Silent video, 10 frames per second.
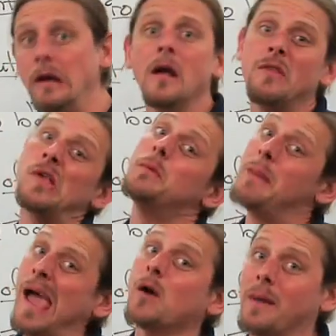that you
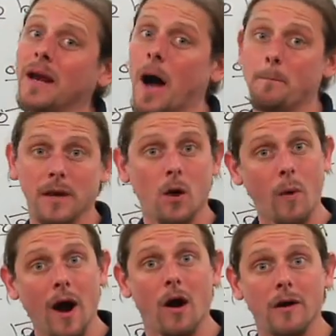may or may not be
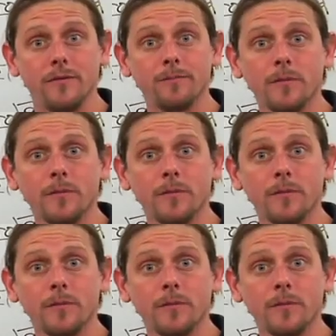aware of.